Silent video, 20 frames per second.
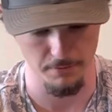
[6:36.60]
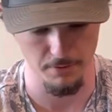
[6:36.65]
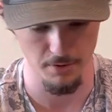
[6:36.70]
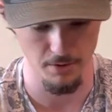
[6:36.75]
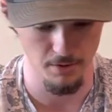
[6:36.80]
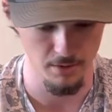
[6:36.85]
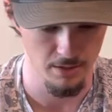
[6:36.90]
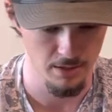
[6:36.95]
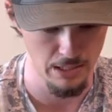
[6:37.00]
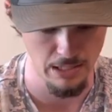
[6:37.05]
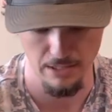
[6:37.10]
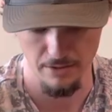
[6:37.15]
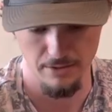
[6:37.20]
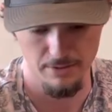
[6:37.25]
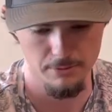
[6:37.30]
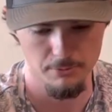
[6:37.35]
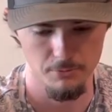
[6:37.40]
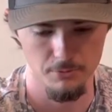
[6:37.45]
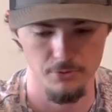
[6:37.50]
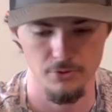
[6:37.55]
in it. And
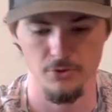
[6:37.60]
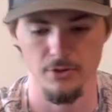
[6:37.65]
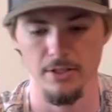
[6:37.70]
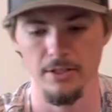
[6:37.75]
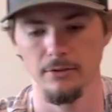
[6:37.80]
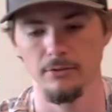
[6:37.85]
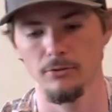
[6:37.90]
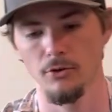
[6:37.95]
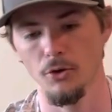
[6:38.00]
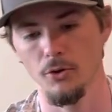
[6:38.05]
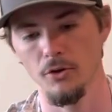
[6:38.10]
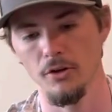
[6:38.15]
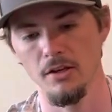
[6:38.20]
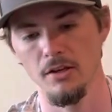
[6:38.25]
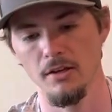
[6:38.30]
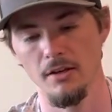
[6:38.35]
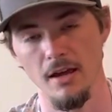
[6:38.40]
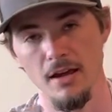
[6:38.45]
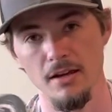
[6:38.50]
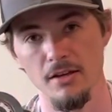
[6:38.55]
this one was like
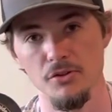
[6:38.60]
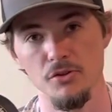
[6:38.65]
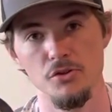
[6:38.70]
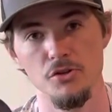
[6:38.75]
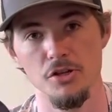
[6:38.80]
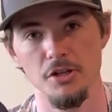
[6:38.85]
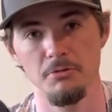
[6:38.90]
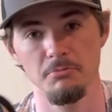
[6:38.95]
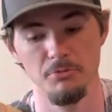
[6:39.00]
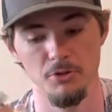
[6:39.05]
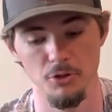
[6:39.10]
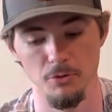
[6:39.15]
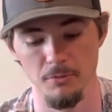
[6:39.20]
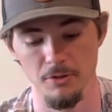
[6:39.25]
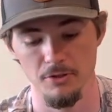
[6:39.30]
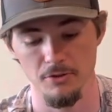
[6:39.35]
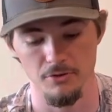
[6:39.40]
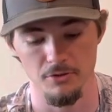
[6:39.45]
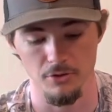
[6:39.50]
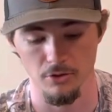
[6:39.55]
$38 shipped to me.
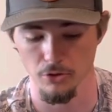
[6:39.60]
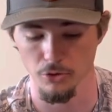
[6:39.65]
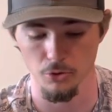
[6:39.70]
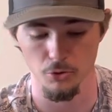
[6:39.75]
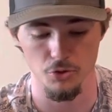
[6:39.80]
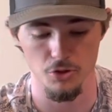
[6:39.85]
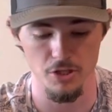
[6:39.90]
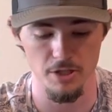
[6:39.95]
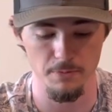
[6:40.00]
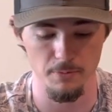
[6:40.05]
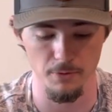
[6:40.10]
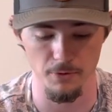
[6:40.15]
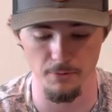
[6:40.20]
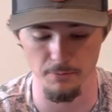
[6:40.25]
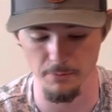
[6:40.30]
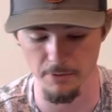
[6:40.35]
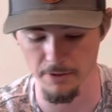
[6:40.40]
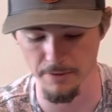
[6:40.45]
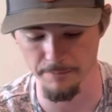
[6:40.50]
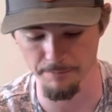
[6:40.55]
So it's a little cheaper,
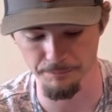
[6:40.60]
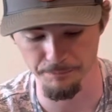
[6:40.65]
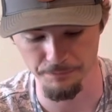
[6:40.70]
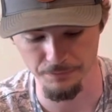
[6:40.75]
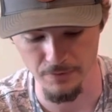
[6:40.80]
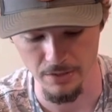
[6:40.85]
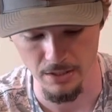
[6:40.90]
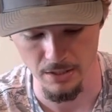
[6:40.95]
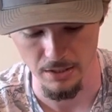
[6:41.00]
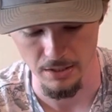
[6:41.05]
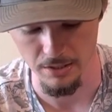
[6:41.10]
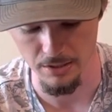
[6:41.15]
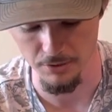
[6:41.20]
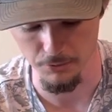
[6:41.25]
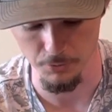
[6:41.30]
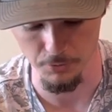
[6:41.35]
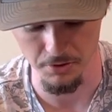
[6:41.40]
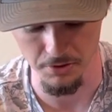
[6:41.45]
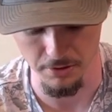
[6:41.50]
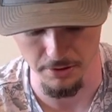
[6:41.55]
but it is
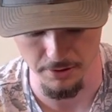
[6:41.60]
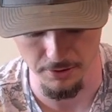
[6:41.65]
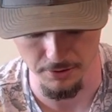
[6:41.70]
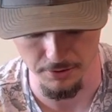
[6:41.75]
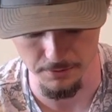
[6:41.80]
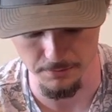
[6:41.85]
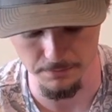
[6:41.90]
what it is.